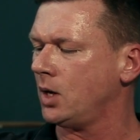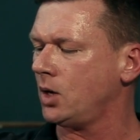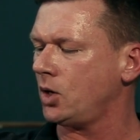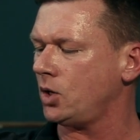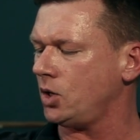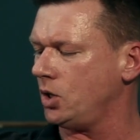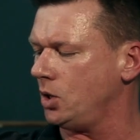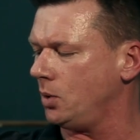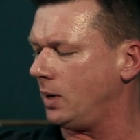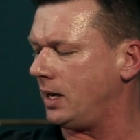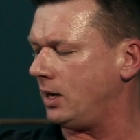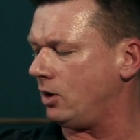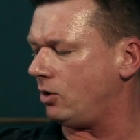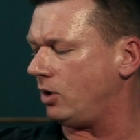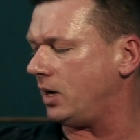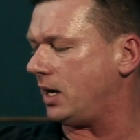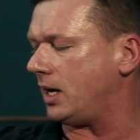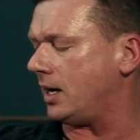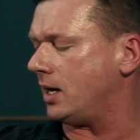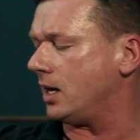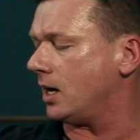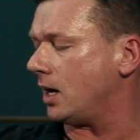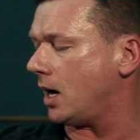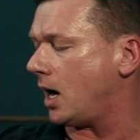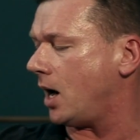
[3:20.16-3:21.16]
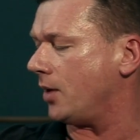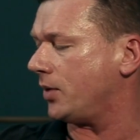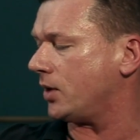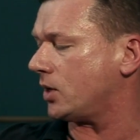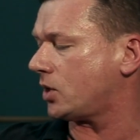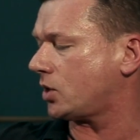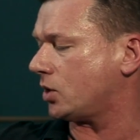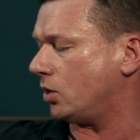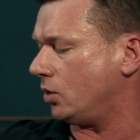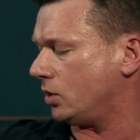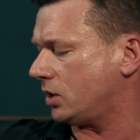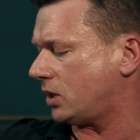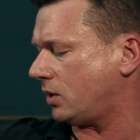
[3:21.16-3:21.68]
You hear it in other
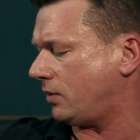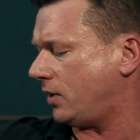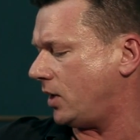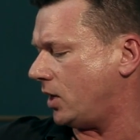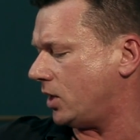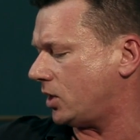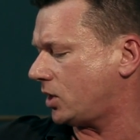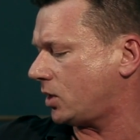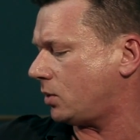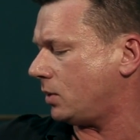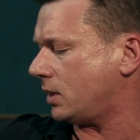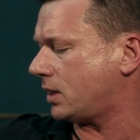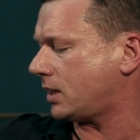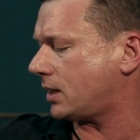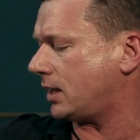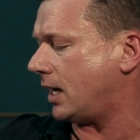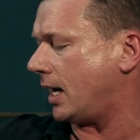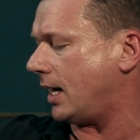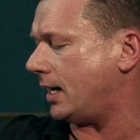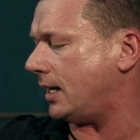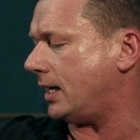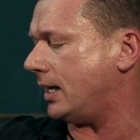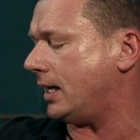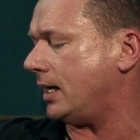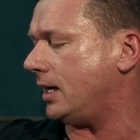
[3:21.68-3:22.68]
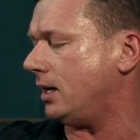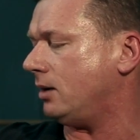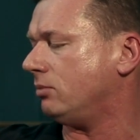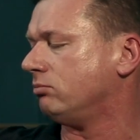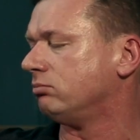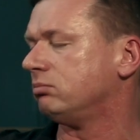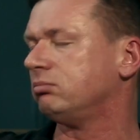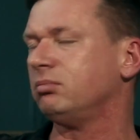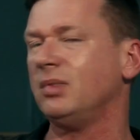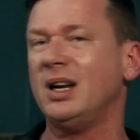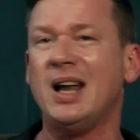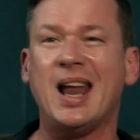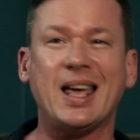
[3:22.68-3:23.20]
songs of hers to a slightly
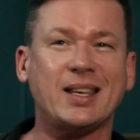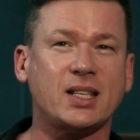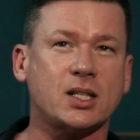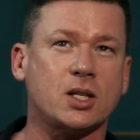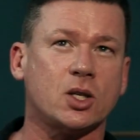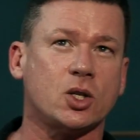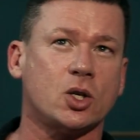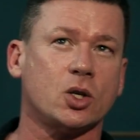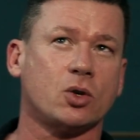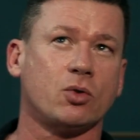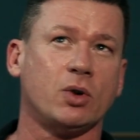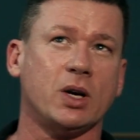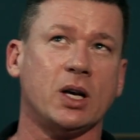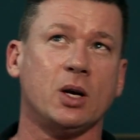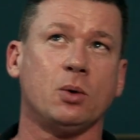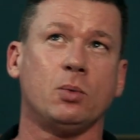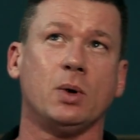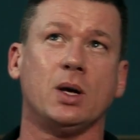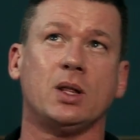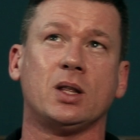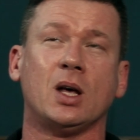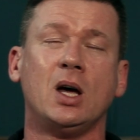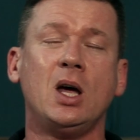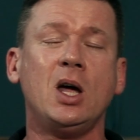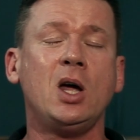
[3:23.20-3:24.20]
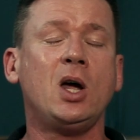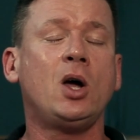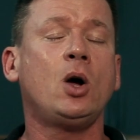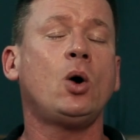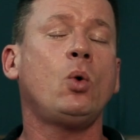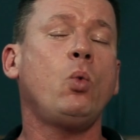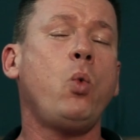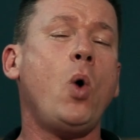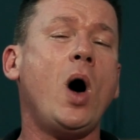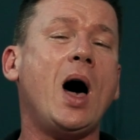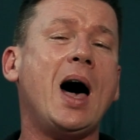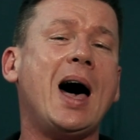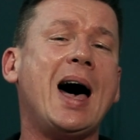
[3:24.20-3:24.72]
lesser degree with
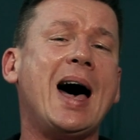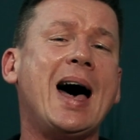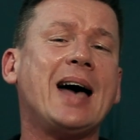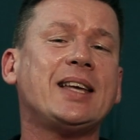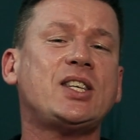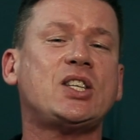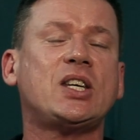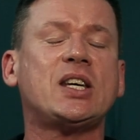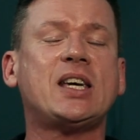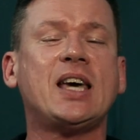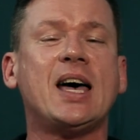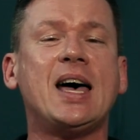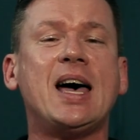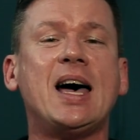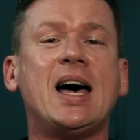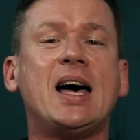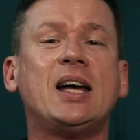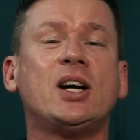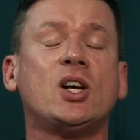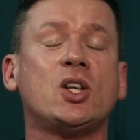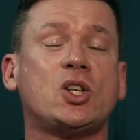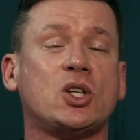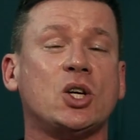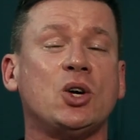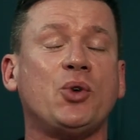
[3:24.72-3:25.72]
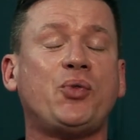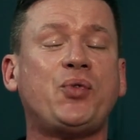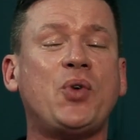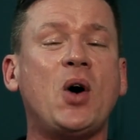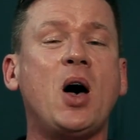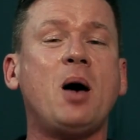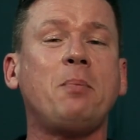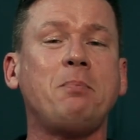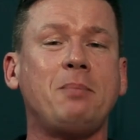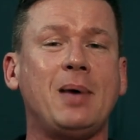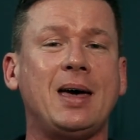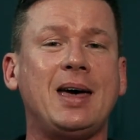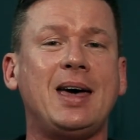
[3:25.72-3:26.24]
what you gonna do
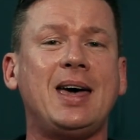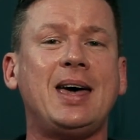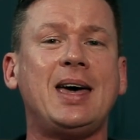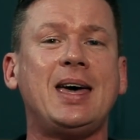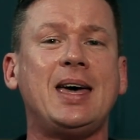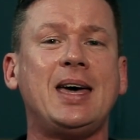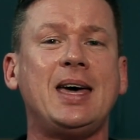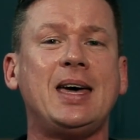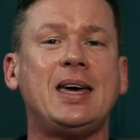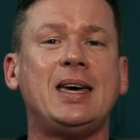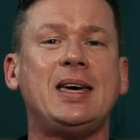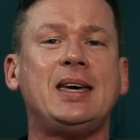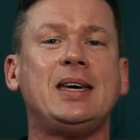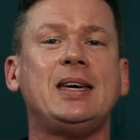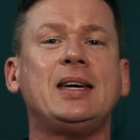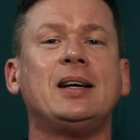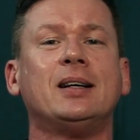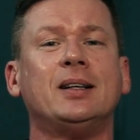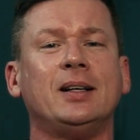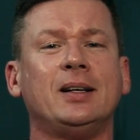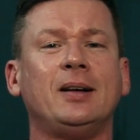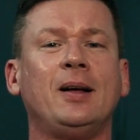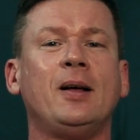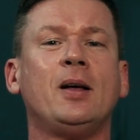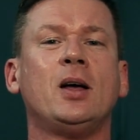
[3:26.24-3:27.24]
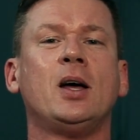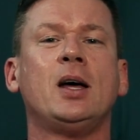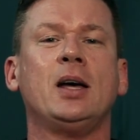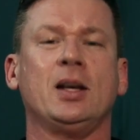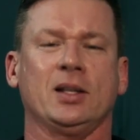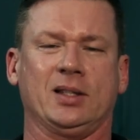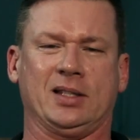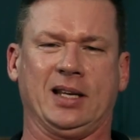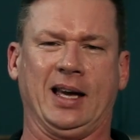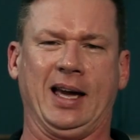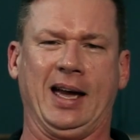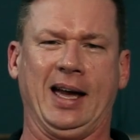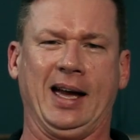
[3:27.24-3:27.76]
for me?
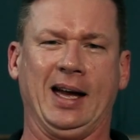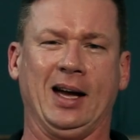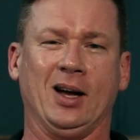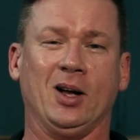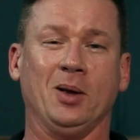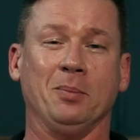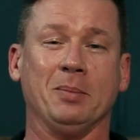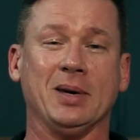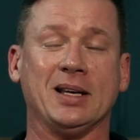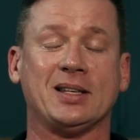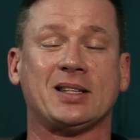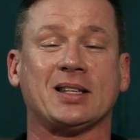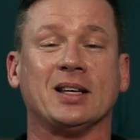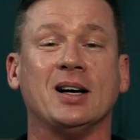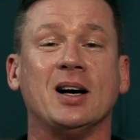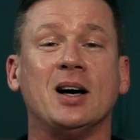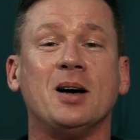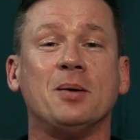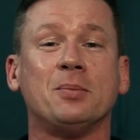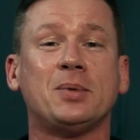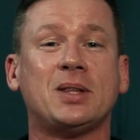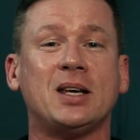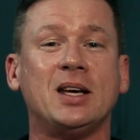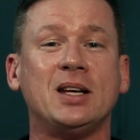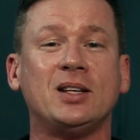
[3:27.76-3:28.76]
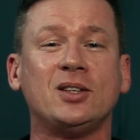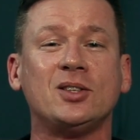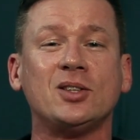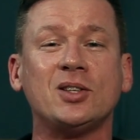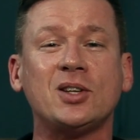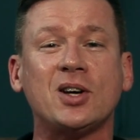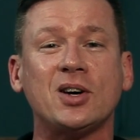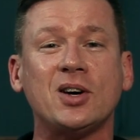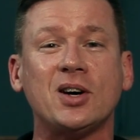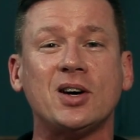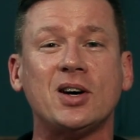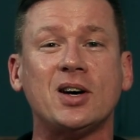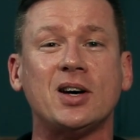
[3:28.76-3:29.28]
Tell me something
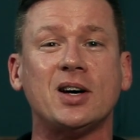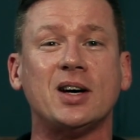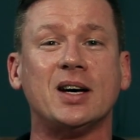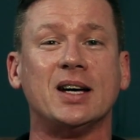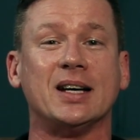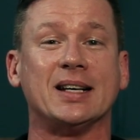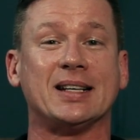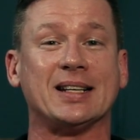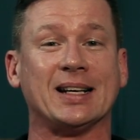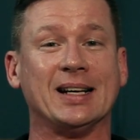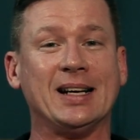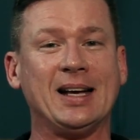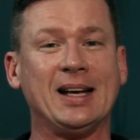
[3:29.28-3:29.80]
good.